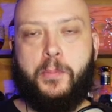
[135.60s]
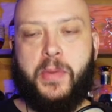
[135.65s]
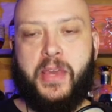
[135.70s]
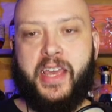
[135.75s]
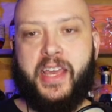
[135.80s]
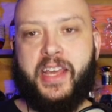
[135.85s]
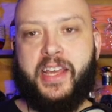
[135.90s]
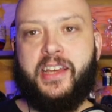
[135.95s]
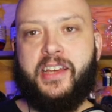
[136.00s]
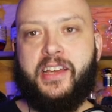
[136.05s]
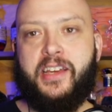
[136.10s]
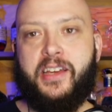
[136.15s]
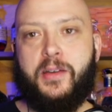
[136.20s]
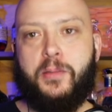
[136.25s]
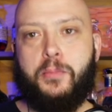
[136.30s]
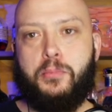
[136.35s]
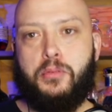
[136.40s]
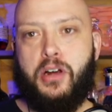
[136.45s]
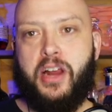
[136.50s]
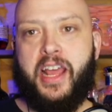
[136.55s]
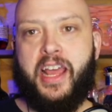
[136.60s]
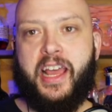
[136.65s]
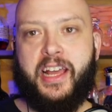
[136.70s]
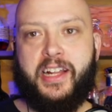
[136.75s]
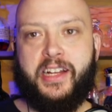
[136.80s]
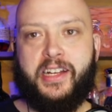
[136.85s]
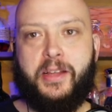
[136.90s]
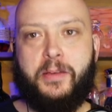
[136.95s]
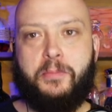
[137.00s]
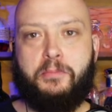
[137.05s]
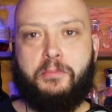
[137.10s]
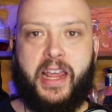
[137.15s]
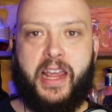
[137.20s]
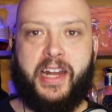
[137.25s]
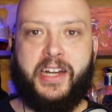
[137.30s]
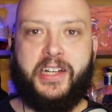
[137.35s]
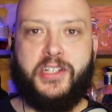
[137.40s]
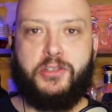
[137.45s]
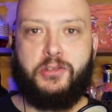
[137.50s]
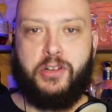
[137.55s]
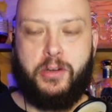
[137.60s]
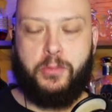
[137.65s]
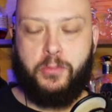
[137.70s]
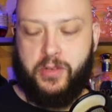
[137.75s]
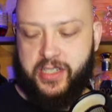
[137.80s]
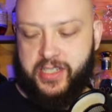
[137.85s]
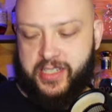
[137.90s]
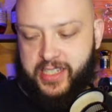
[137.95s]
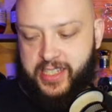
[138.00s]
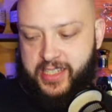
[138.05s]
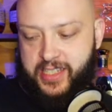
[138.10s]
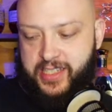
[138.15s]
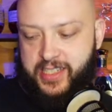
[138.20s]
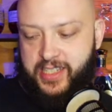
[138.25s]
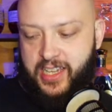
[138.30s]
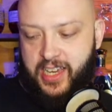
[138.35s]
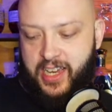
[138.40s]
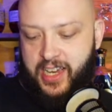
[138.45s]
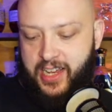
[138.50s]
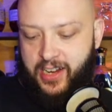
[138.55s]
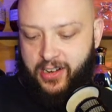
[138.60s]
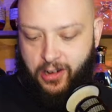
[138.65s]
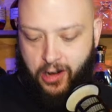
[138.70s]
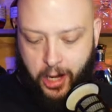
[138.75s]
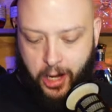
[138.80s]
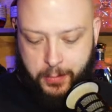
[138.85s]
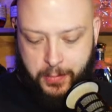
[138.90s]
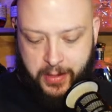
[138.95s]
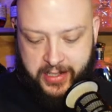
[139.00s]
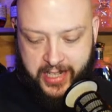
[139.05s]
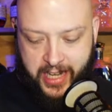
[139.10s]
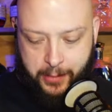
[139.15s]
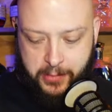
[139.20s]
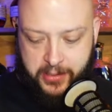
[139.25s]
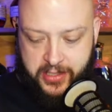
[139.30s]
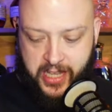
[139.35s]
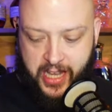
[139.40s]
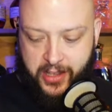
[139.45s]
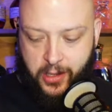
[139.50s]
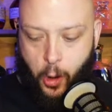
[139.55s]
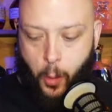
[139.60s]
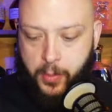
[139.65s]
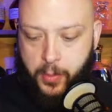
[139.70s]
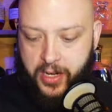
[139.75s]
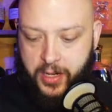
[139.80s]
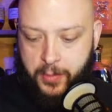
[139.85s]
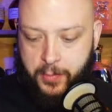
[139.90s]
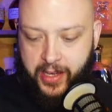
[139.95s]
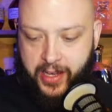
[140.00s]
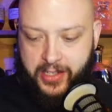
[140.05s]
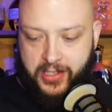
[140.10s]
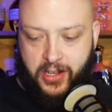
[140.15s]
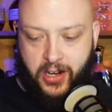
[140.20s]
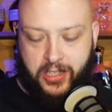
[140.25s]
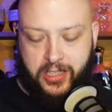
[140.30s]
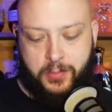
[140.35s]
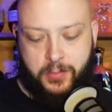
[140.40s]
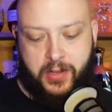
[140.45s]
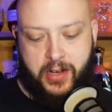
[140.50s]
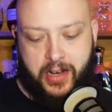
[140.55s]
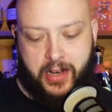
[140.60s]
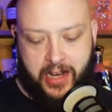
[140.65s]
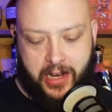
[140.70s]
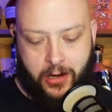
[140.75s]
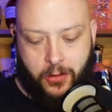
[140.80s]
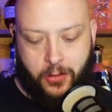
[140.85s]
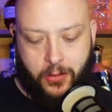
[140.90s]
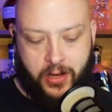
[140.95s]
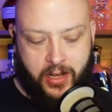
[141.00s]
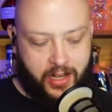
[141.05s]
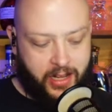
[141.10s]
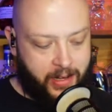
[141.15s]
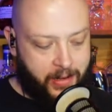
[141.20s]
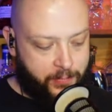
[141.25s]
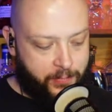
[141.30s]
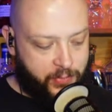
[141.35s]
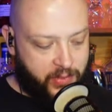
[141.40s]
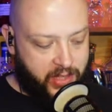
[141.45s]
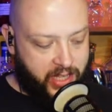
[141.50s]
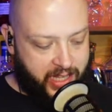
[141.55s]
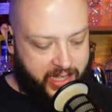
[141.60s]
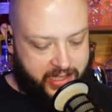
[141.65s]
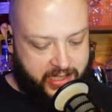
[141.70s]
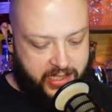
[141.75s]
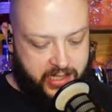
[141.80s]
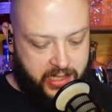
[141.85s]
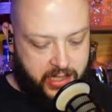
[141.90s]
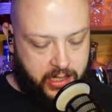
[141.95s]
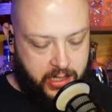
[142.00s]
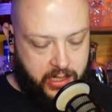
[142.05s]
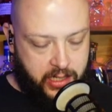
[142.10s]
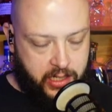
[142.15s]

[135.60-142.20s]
big brand mainstream whiskeys. Ardbeg Ten was that open to me. I talked about how it